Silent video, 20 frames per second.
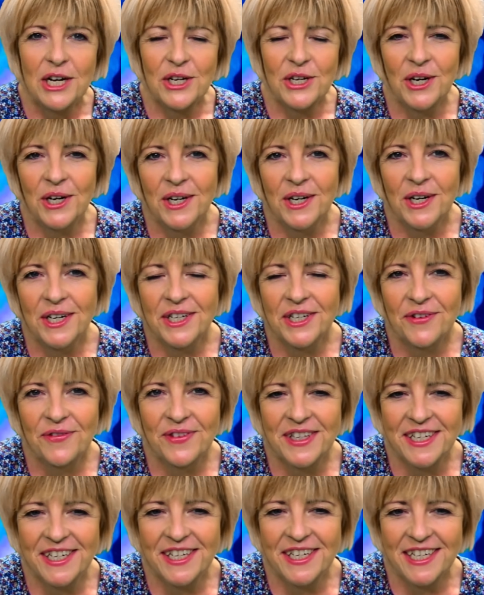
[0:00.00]
Card of
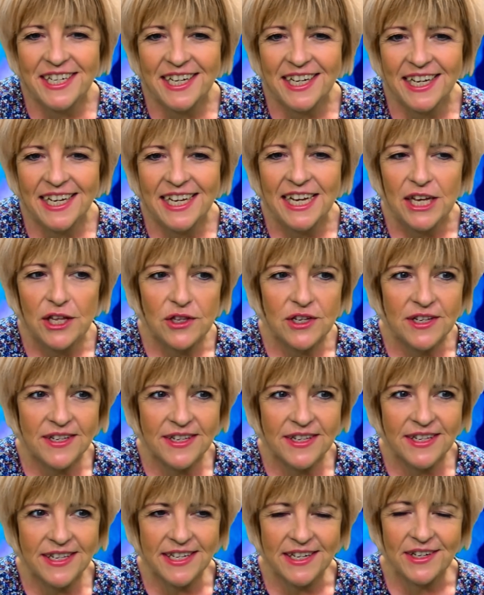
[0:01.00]
the day, the
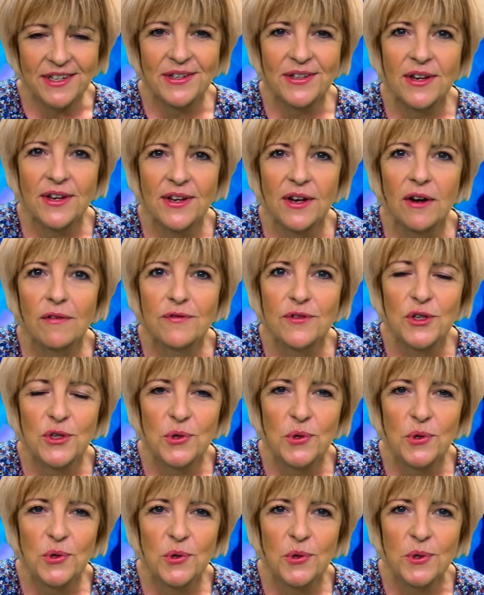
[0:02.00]
Six of
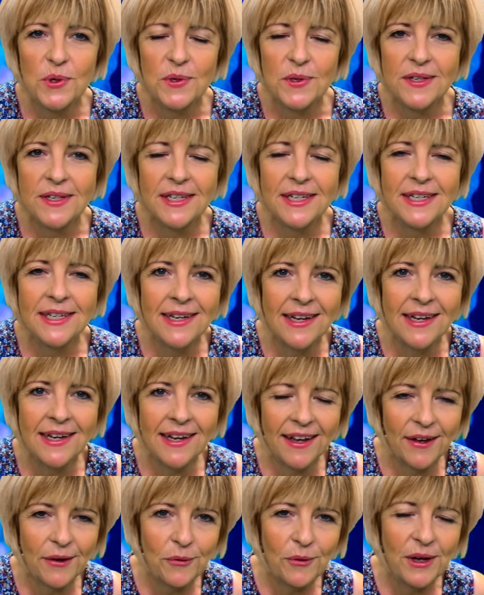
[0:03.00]
Swords.
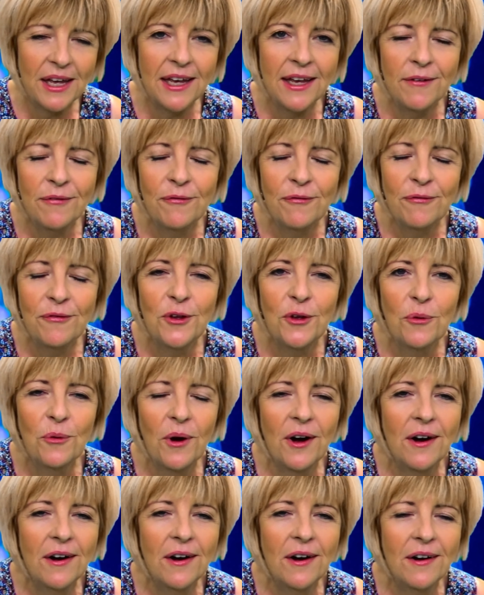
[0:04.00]
Now, if you
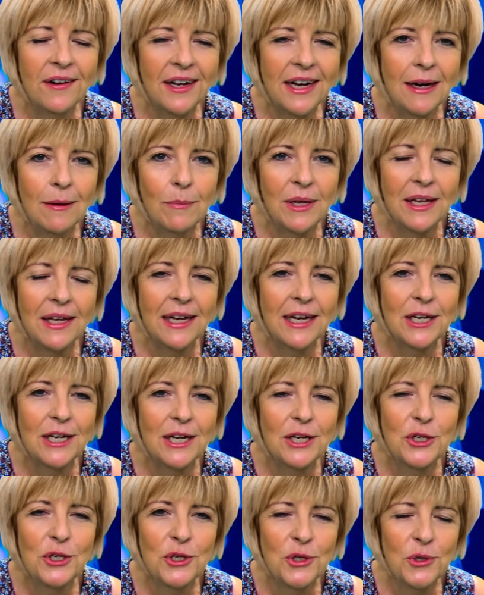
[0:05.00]
are coming
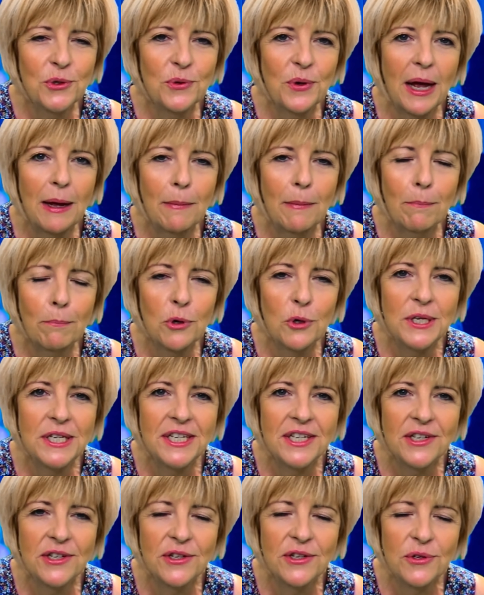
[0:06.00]
to a
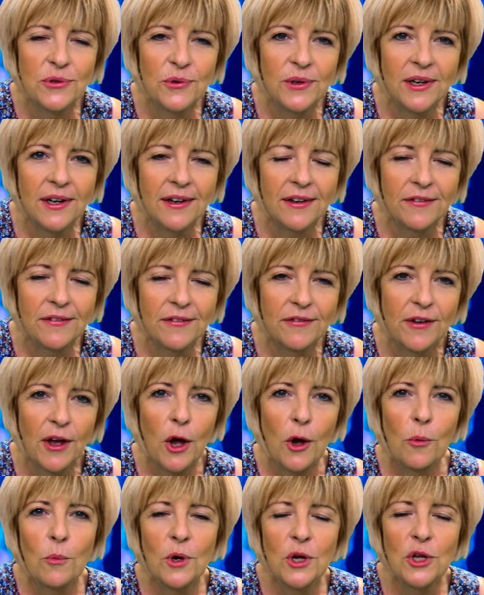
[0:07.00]
point in your life
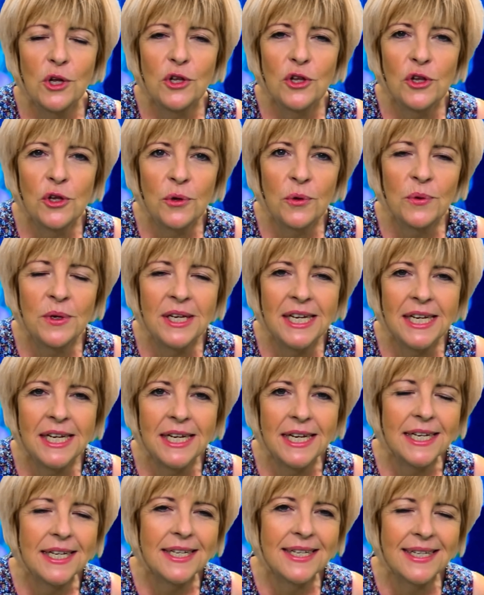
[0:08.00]
where you
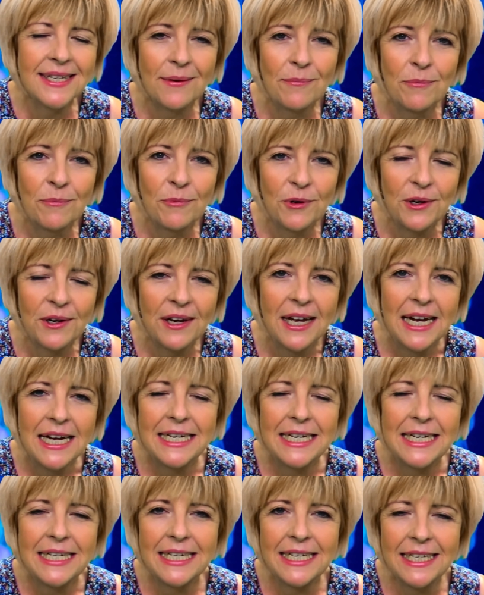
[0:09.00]
need someone
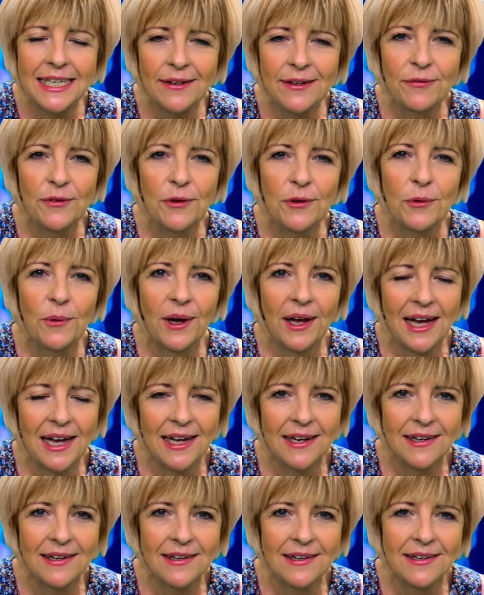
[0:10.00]
to give you a
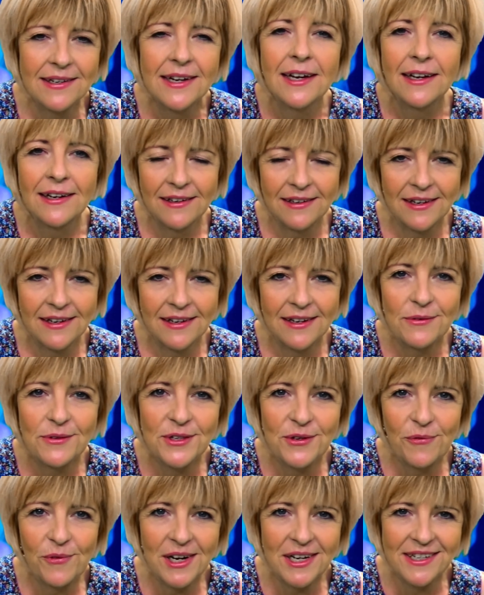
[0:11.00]
hand, now's
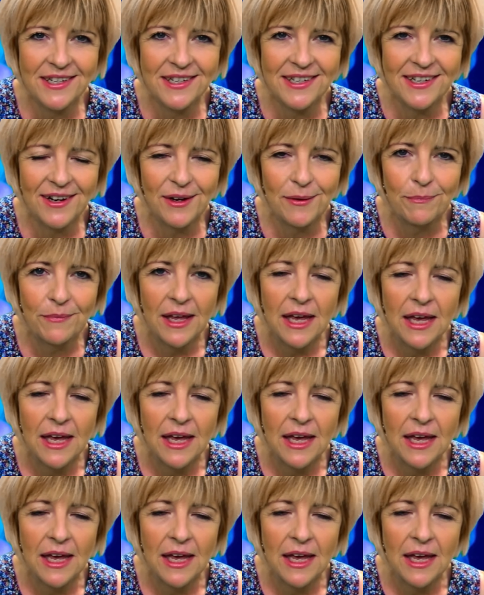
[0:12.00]
the right time.